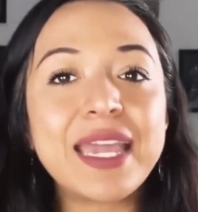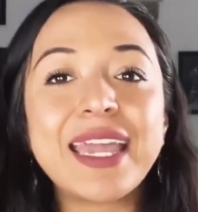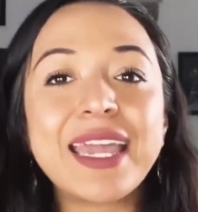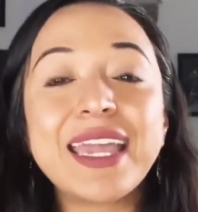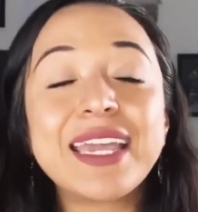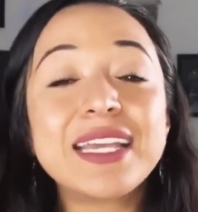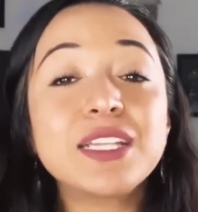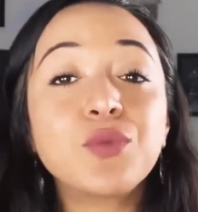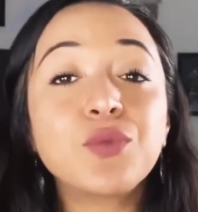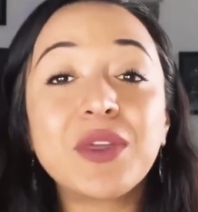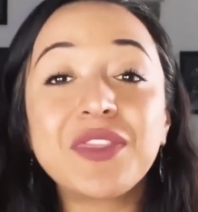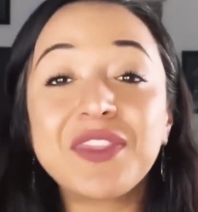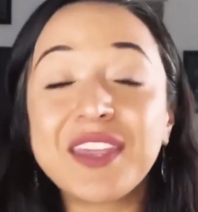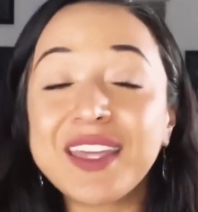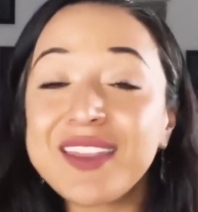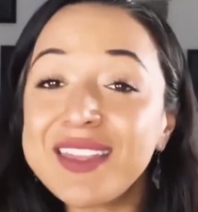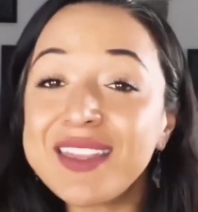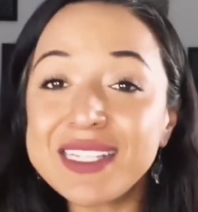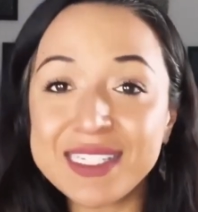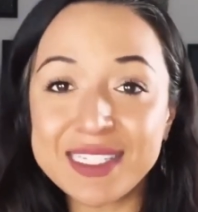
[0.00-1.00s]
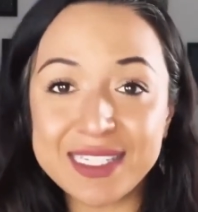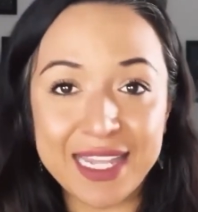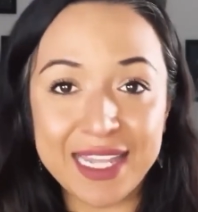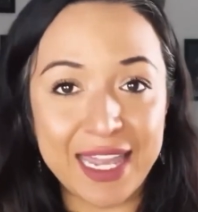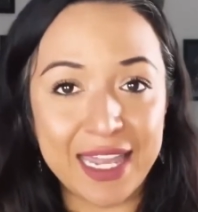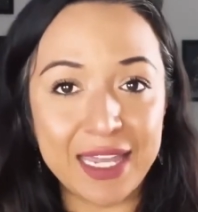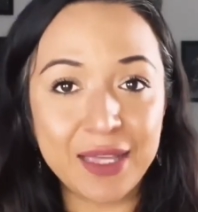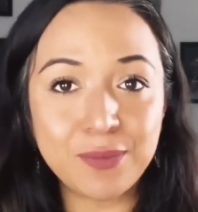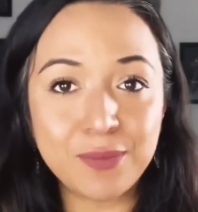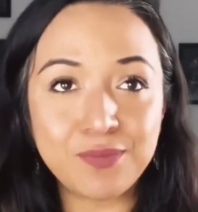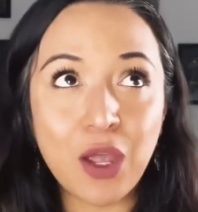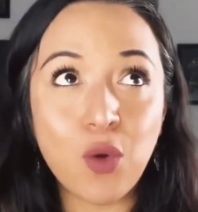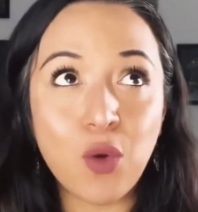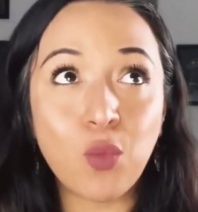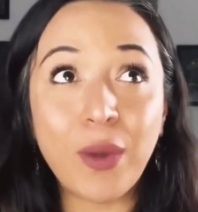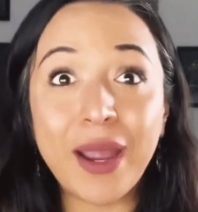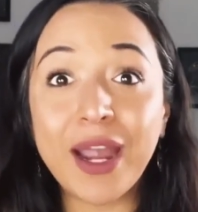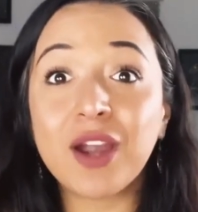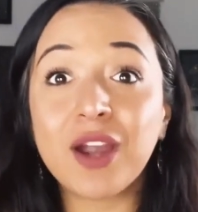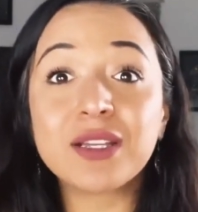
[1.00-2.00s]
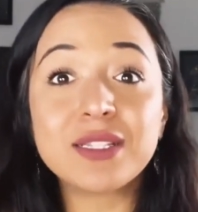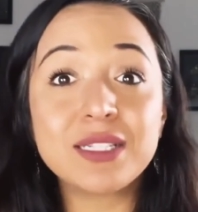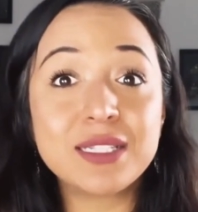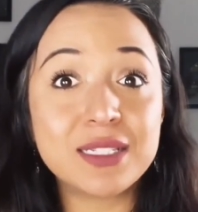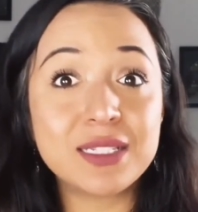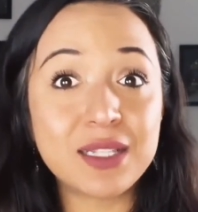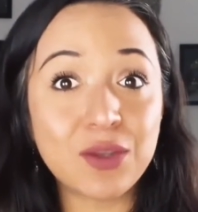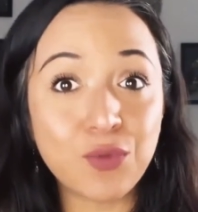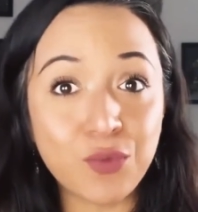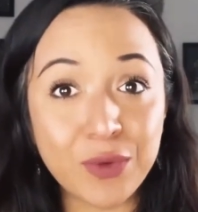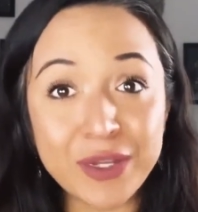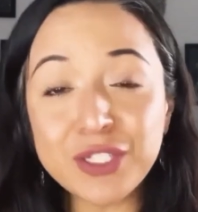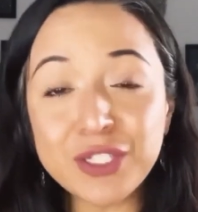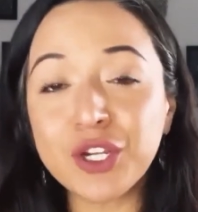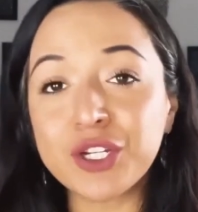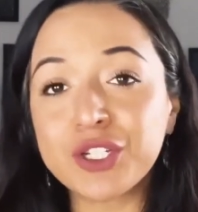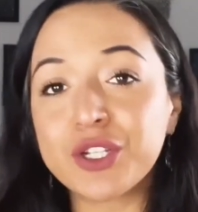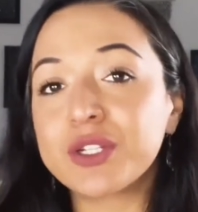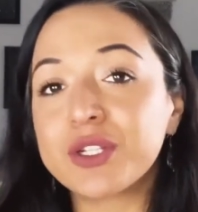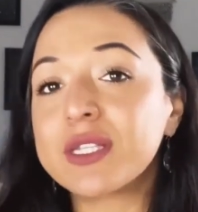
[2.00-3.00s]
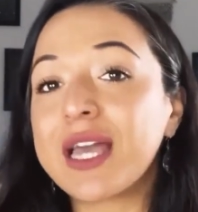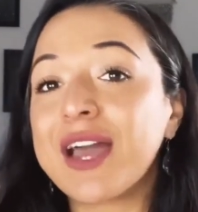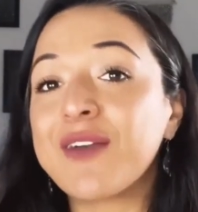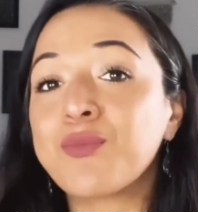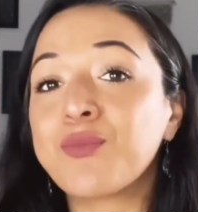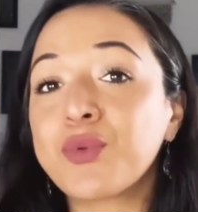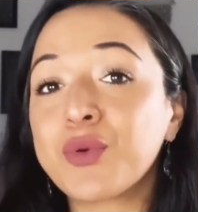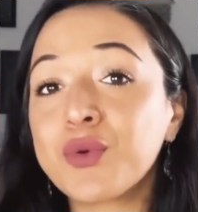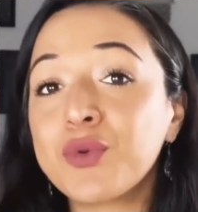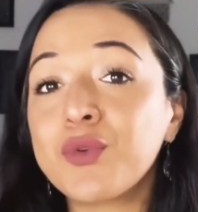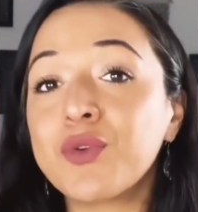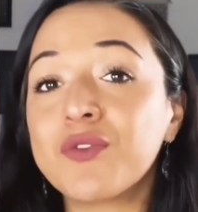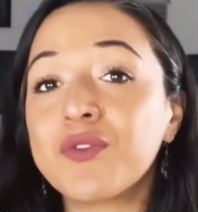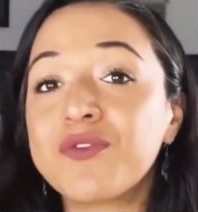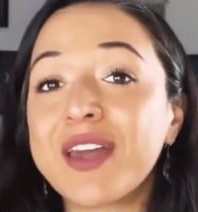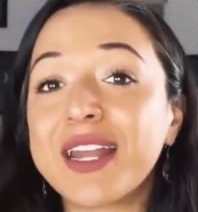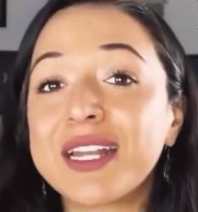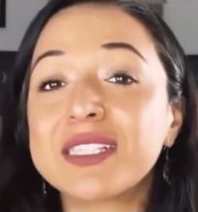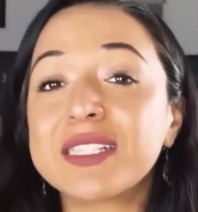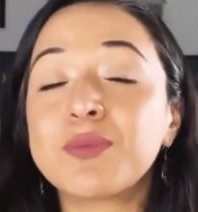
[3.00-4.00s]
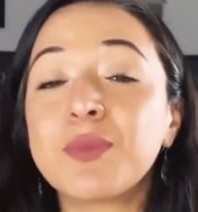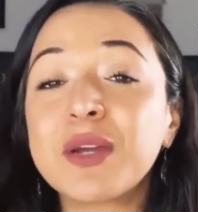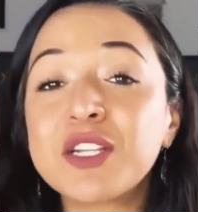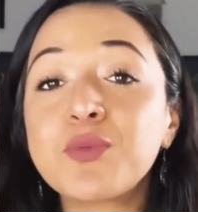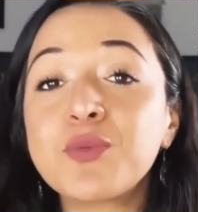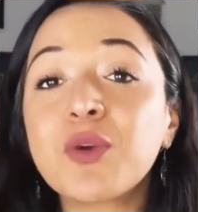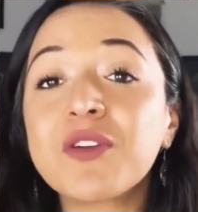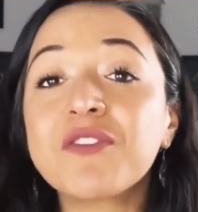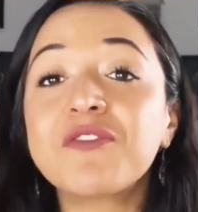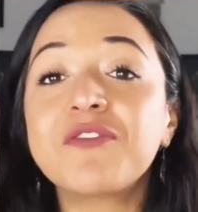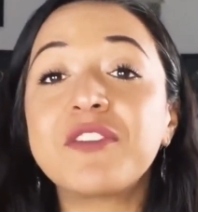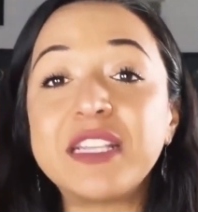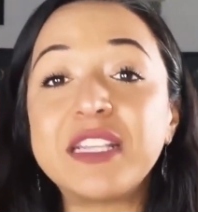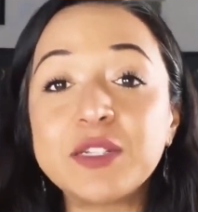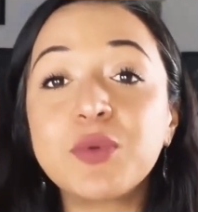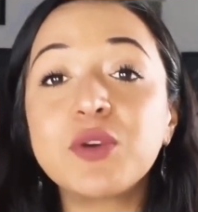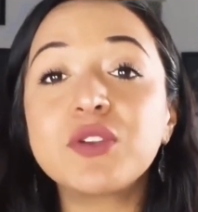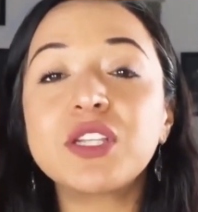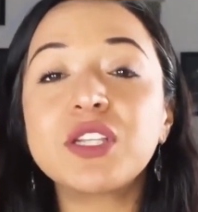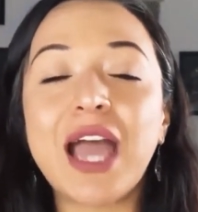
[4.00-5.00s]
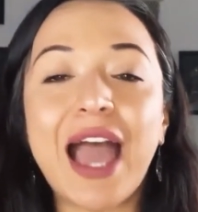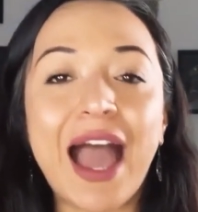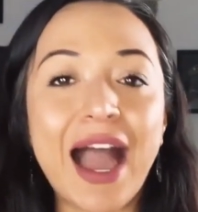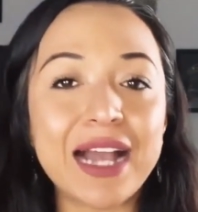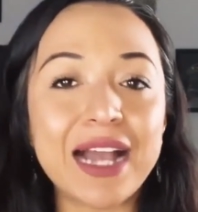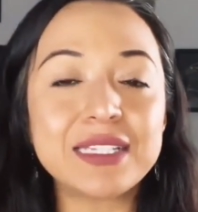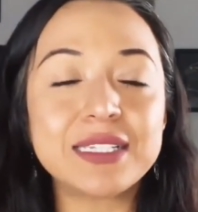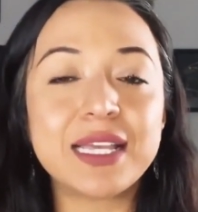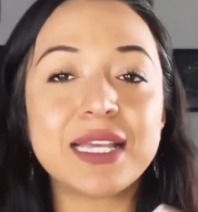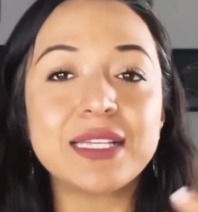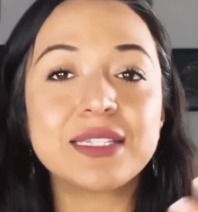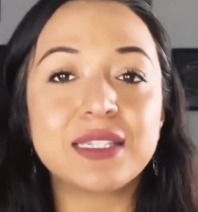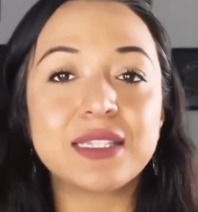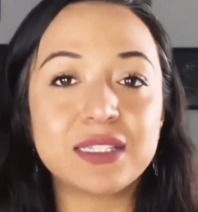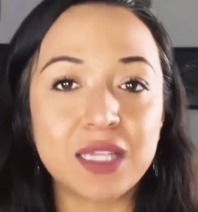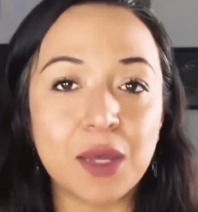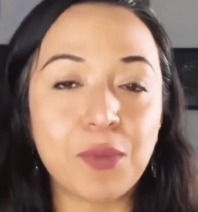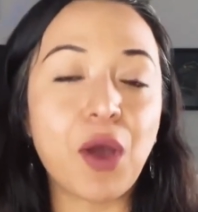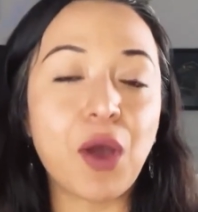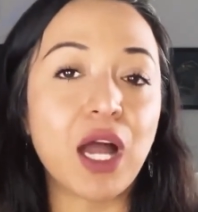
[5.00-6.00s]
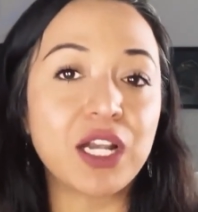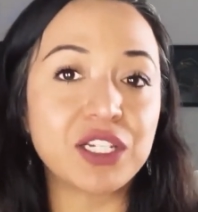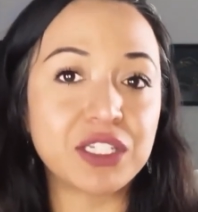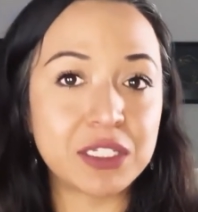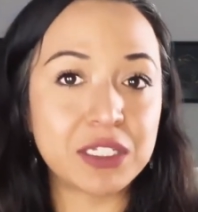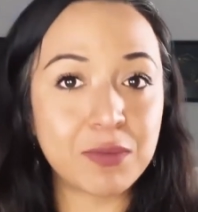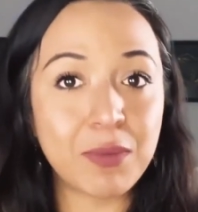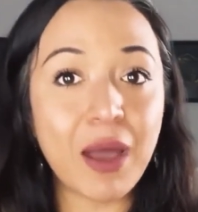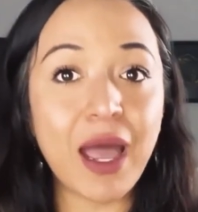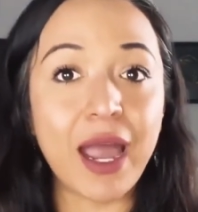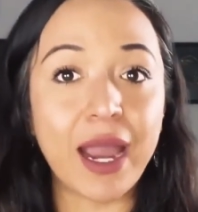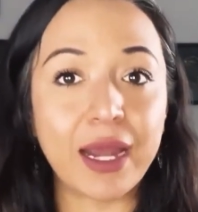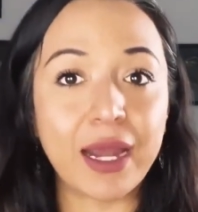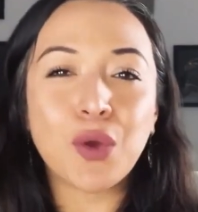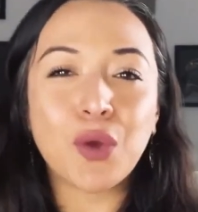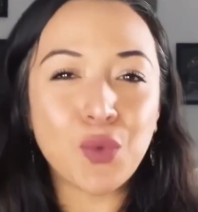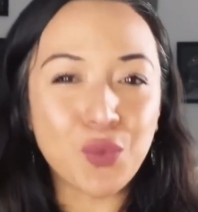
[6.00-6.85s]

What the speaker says: It is within this state where researchers have proved that it's much more feasible to access the subconscious mind.